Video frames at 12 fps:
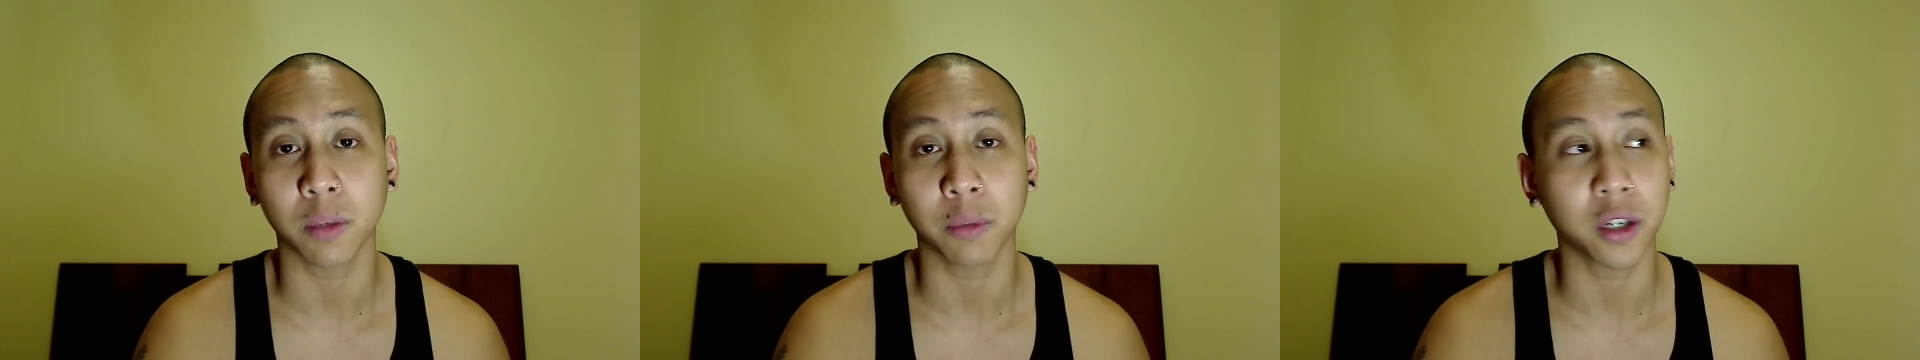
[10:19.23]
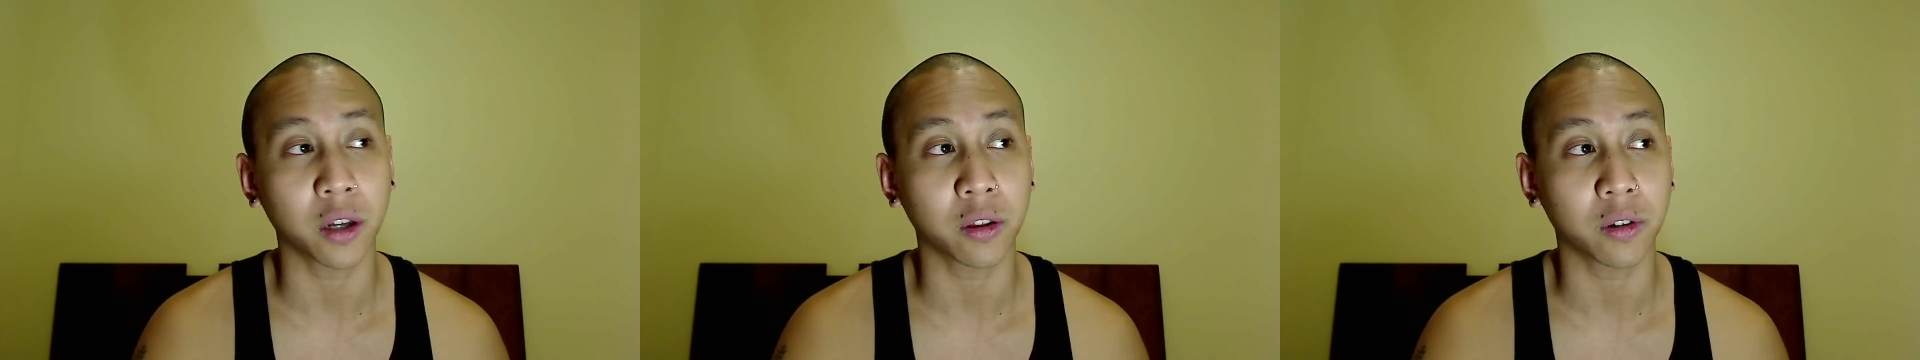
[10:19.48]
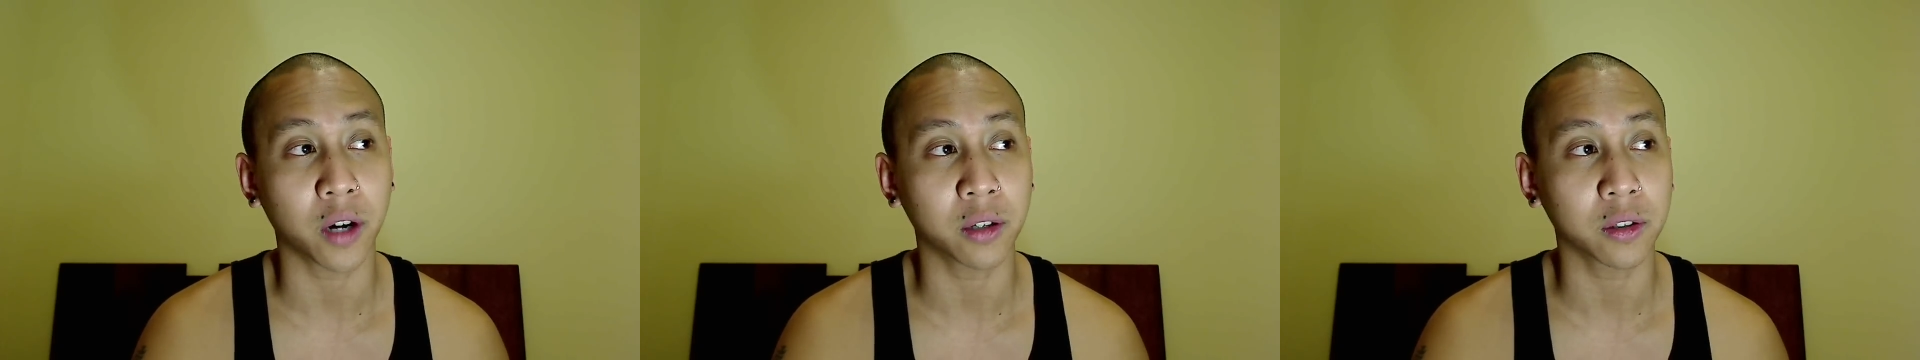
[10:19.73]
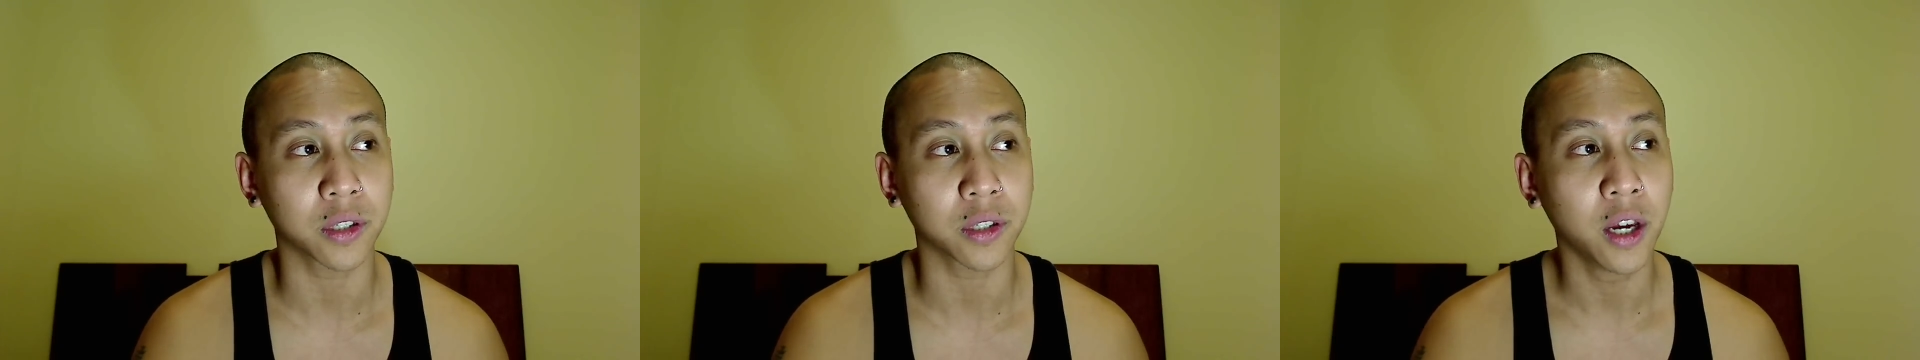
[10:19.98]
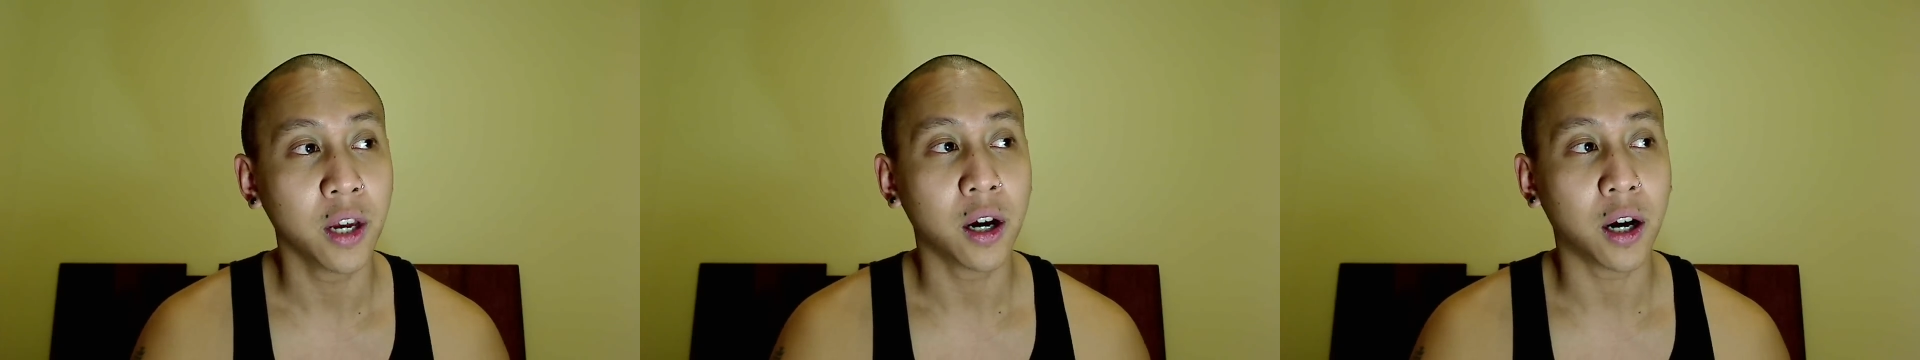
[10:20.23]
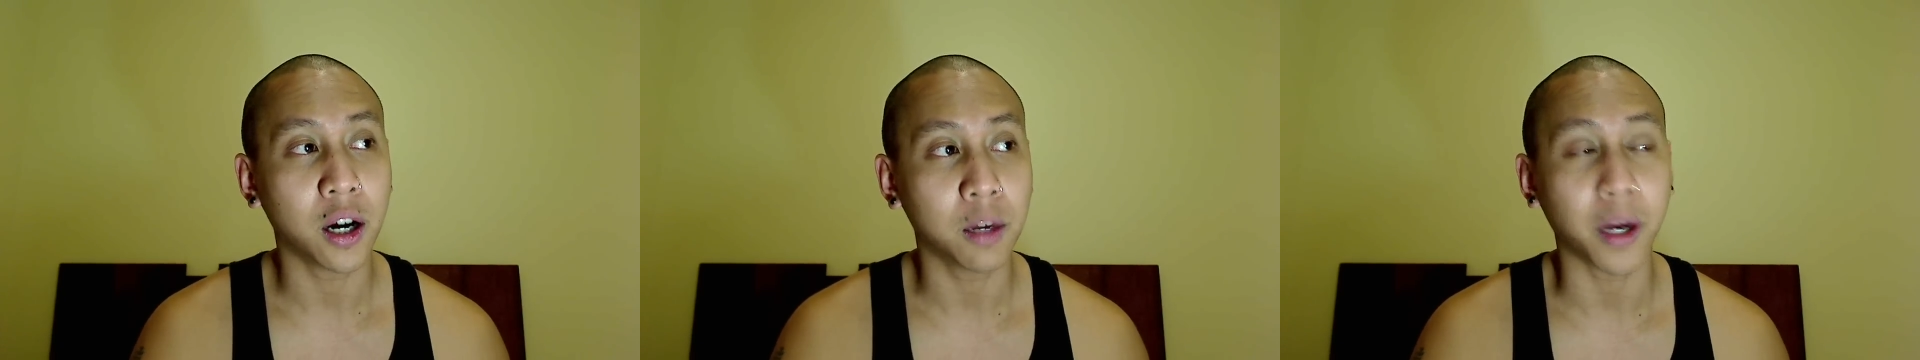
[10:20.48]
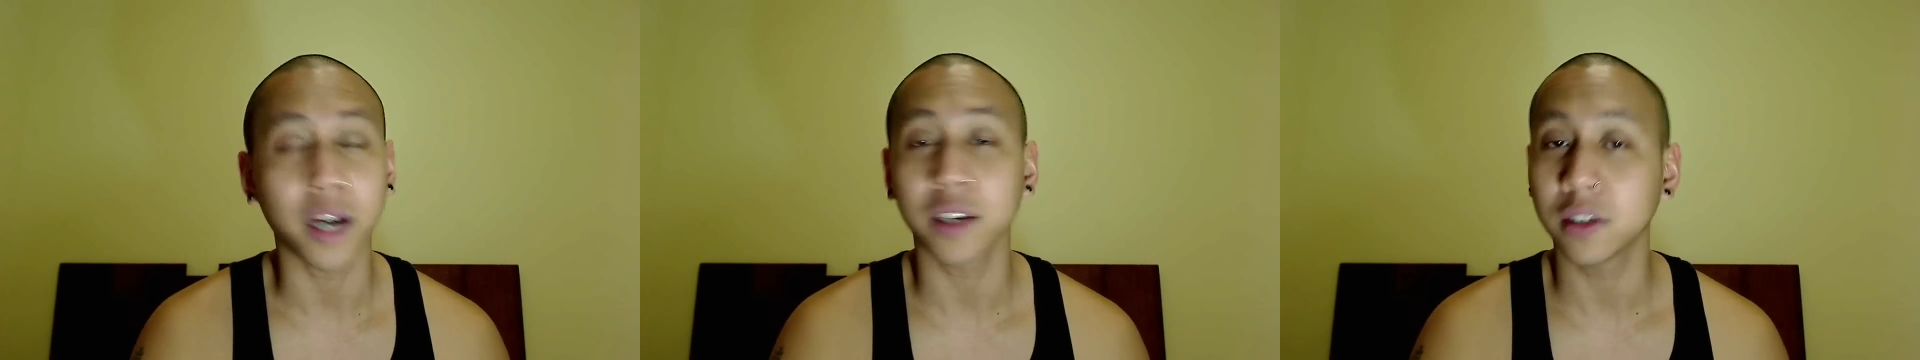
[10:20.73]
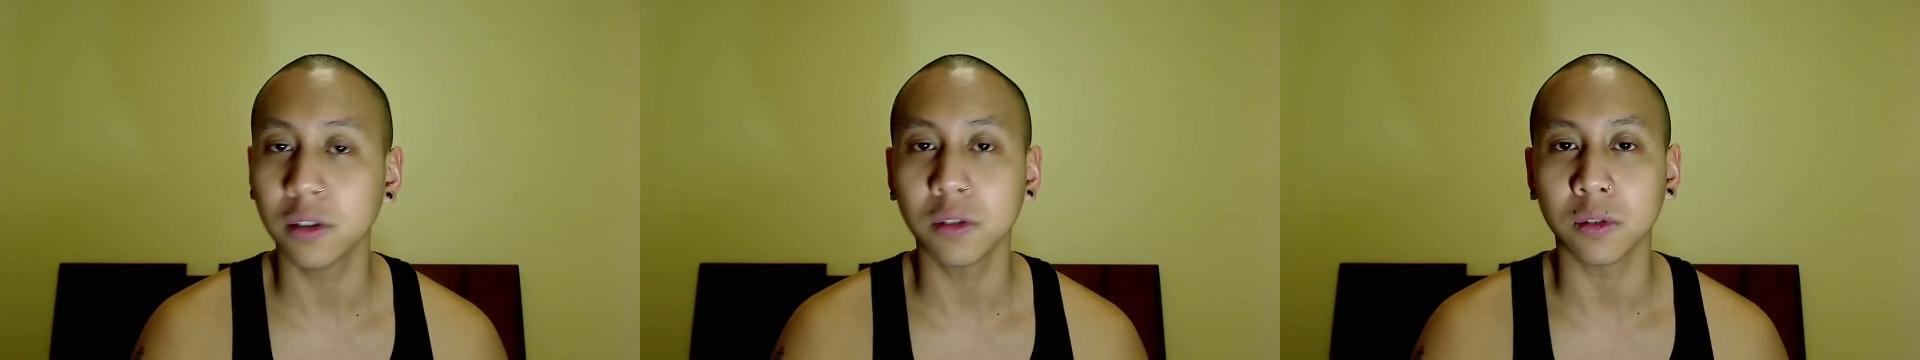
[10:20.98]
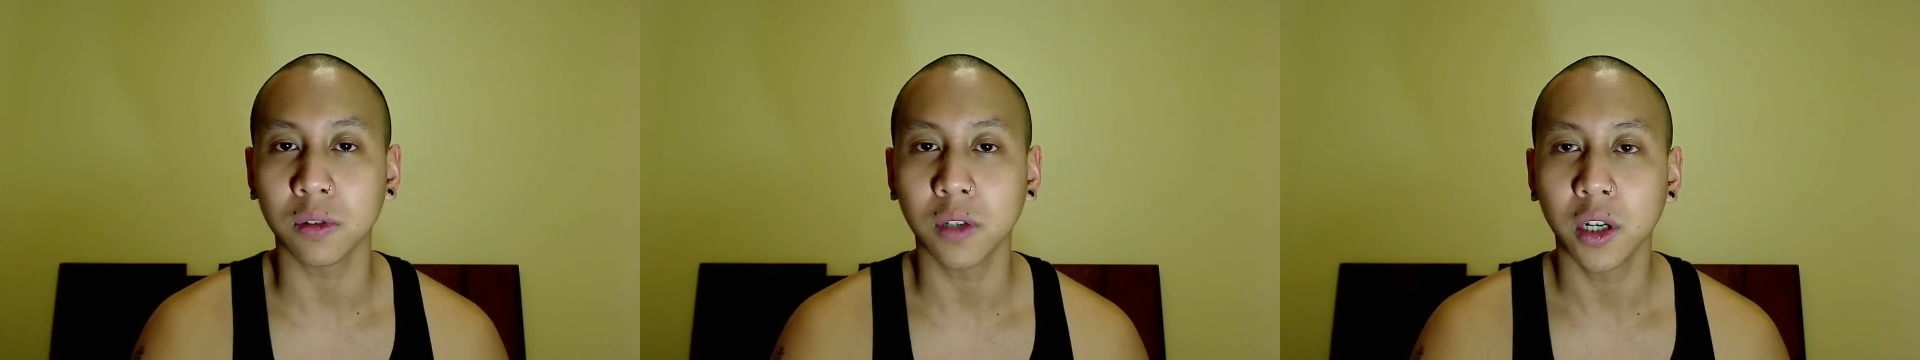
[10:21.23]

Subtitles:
of the other idols. I do.